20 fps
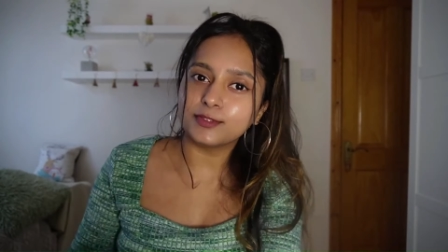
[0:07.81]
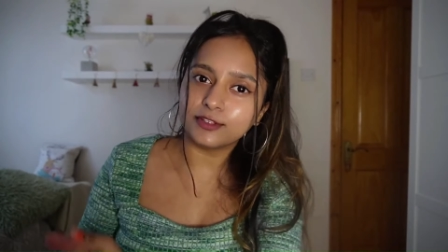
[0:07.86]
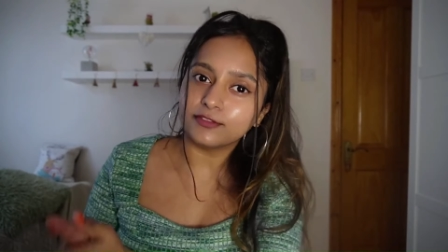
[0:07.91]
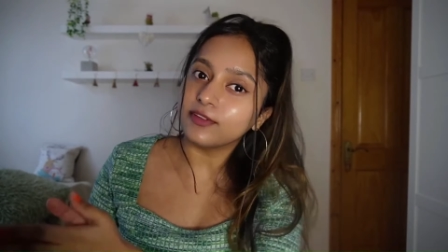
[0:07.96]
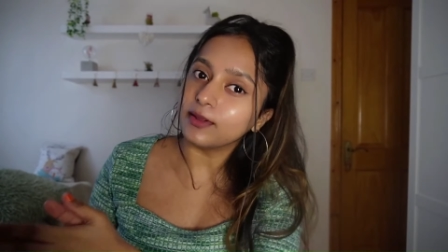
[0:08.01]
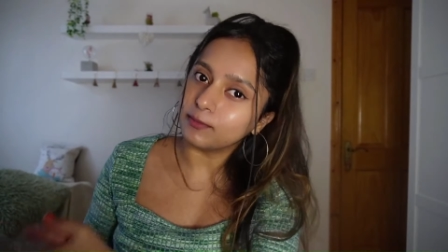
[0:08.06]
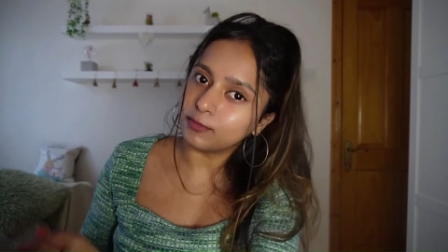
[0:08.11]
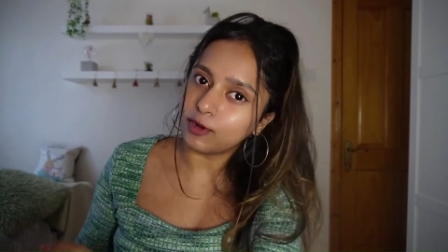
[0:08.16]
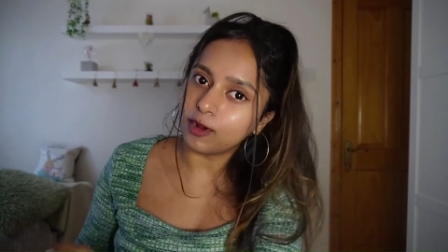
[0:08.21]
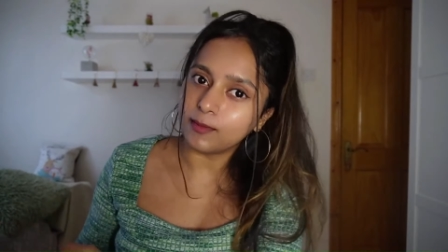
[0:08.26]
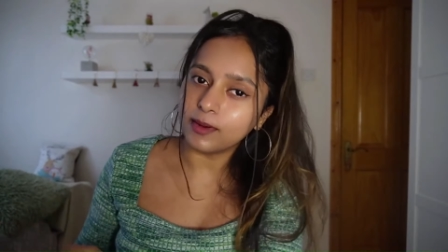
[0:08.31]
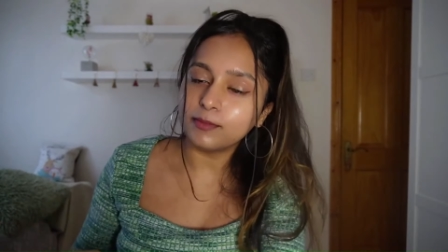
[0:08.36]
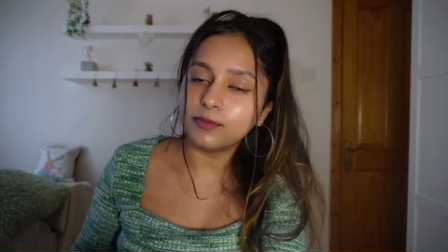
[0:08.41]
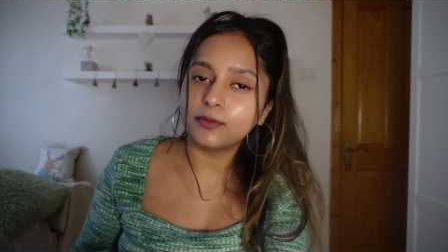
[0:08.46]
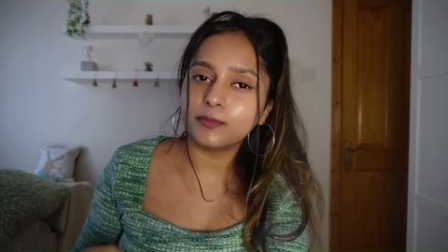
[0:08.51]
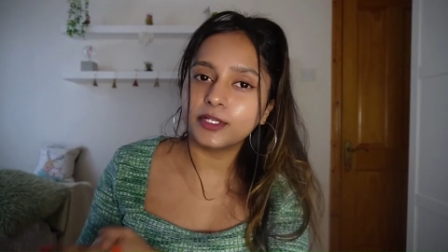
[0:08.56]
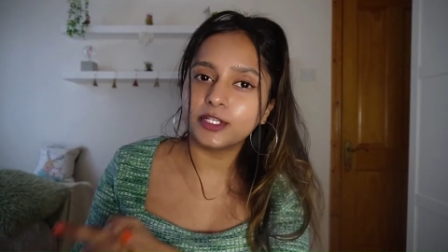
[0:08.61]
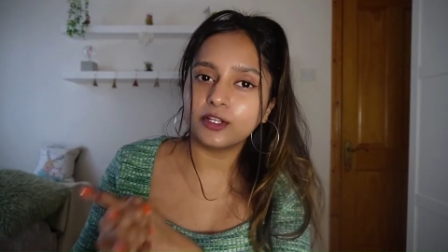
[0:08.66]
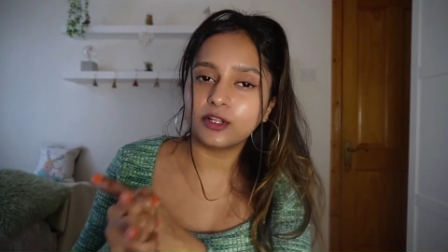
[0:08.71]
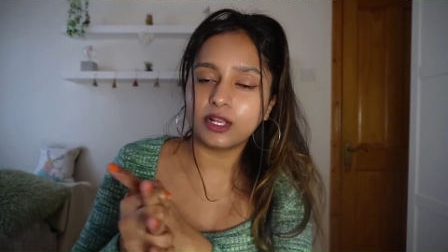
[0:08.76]
employment permit
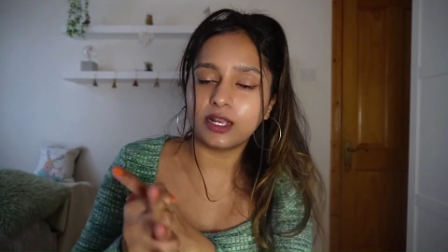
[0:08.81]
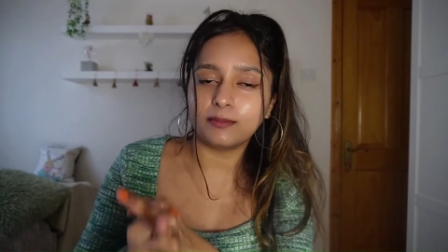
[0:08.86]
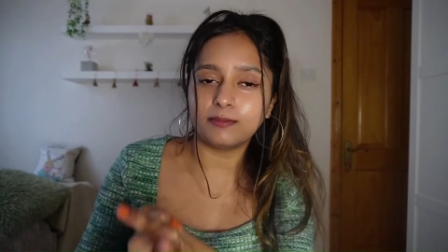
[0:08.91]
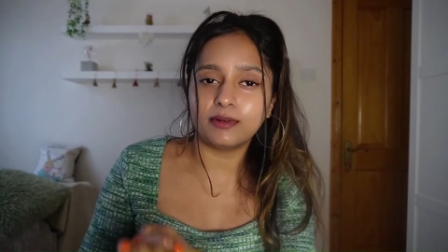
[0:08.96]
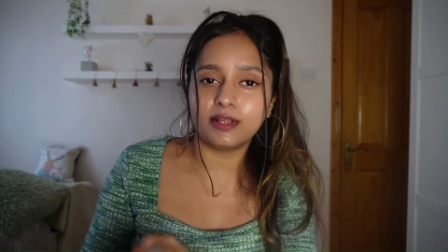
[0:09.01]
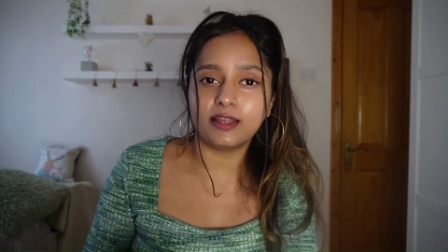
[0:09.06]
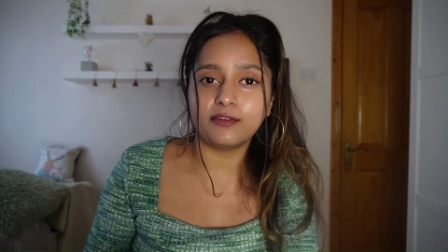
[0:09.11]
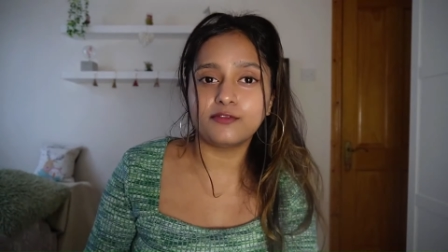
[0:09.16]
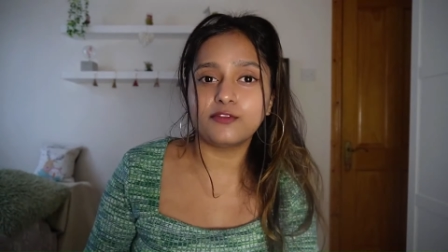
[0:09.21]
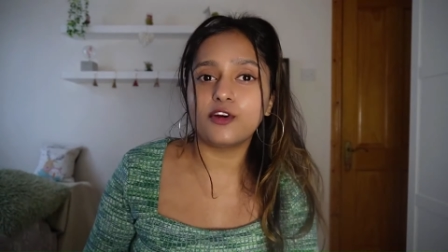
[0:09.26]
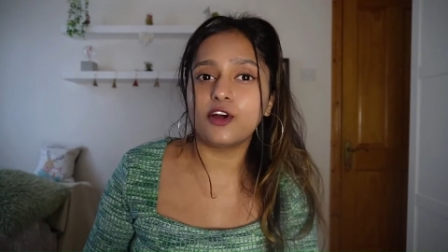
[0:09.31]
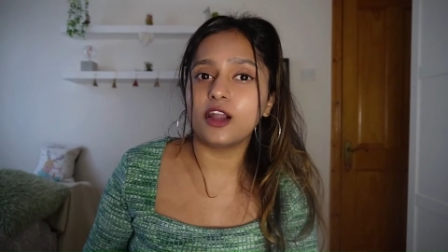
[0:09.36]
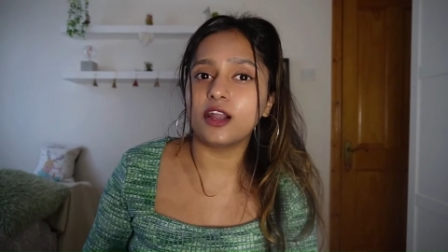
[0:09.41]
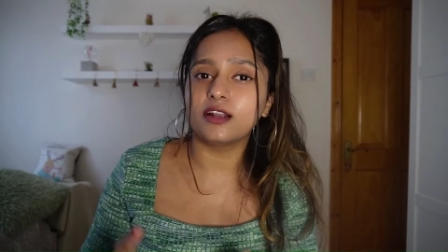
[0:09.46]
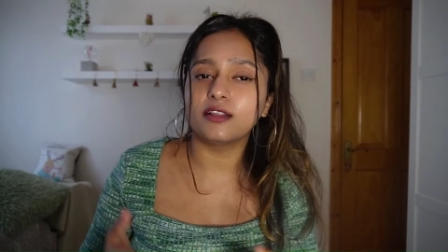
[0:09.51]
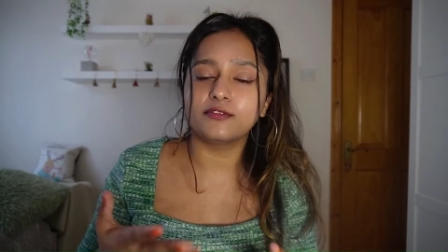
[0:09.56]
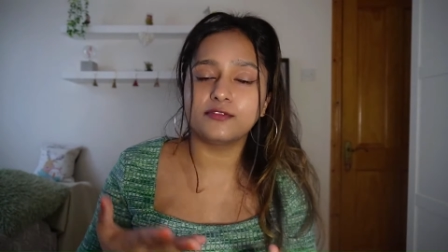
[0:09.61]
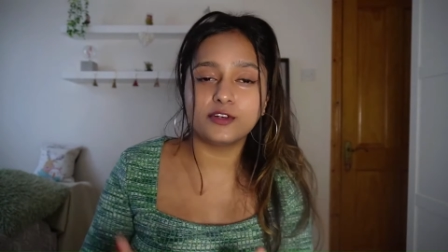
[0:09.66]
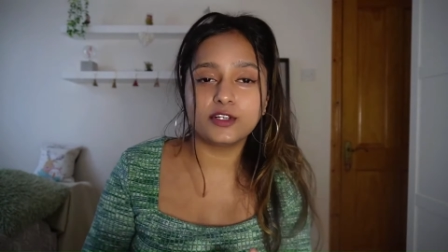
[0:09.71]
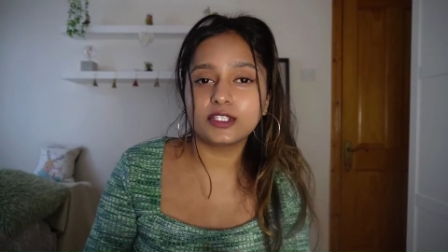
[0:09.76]
you can apply for. The
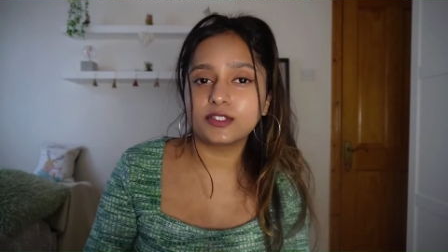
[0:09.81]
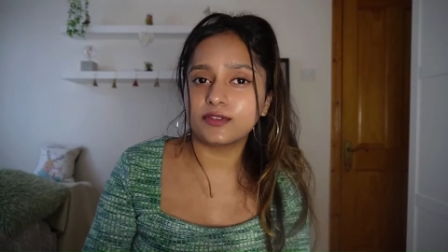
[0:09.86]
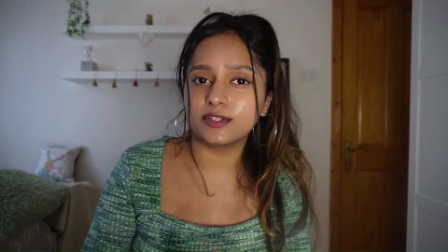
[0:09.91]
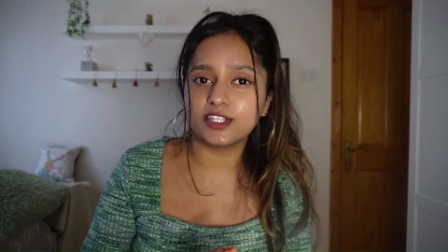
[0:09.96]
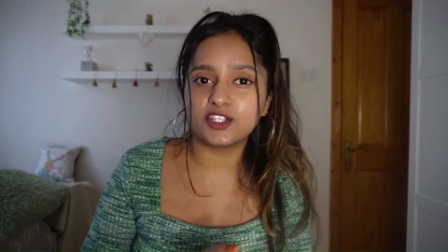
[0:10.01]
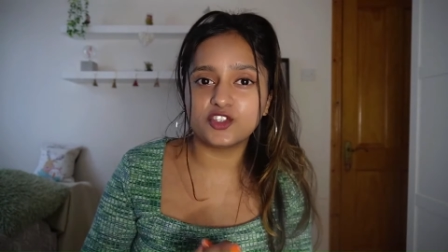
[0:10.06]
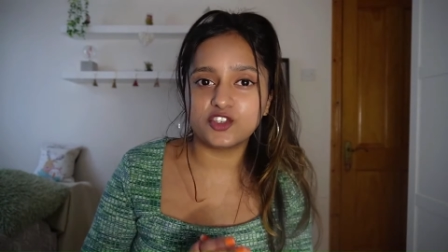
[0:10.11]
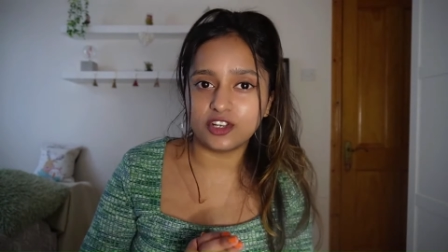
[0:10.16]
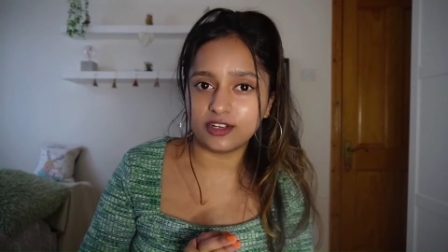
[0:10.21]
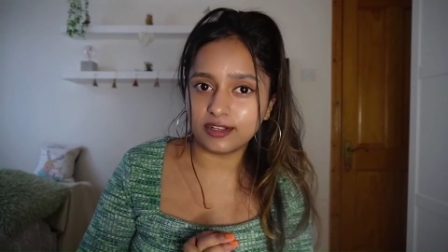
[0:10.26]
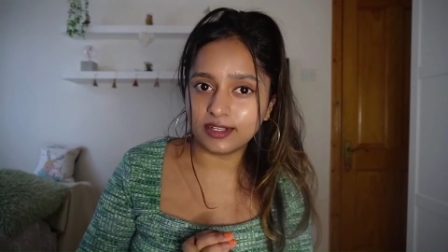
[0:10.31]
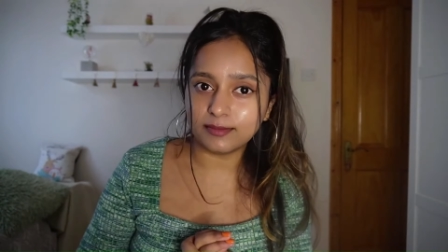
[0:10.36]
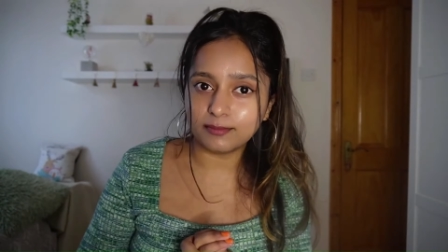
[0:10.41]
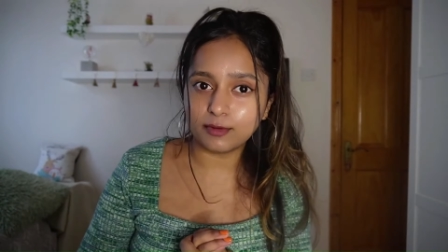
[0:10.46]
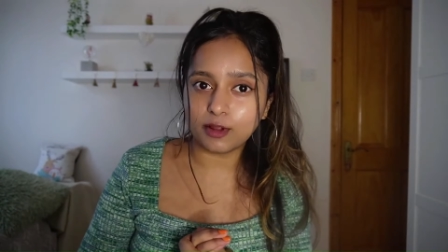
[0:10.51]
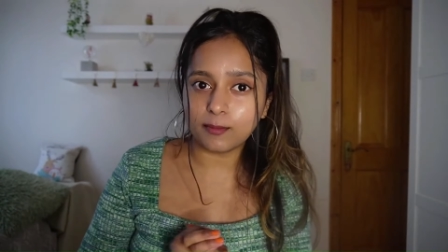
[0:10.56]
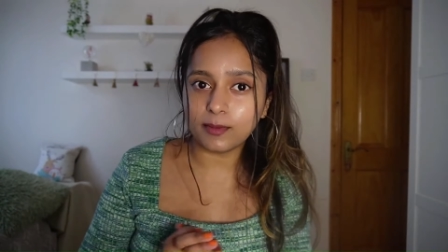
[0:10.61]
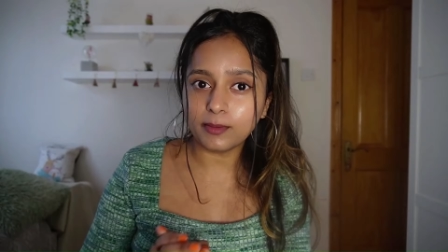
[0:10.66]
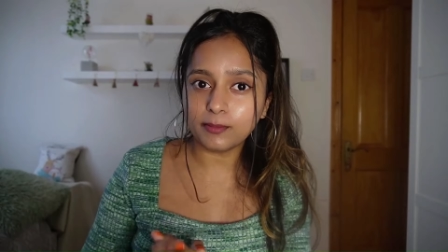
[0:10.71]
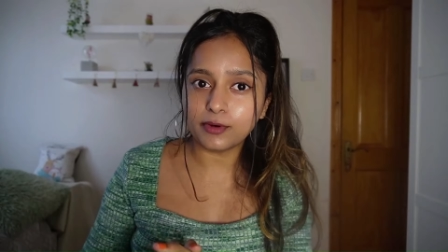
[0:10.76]
first one is general
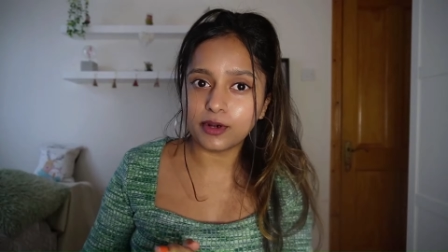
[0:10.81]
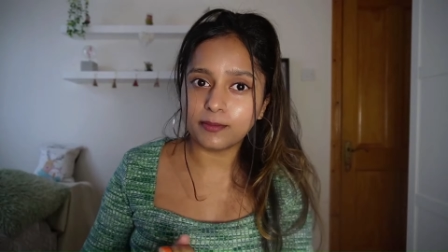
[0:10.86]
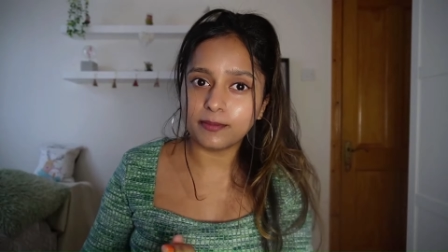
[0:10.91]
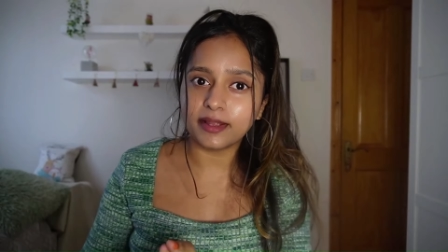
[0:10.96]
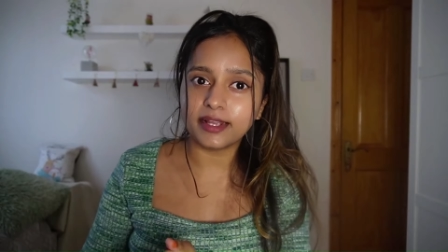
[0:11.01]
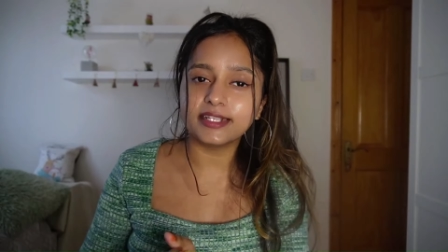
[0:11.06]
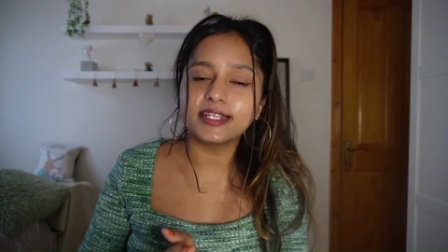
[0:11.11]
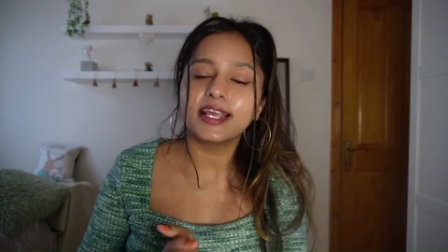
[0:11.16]
employment permit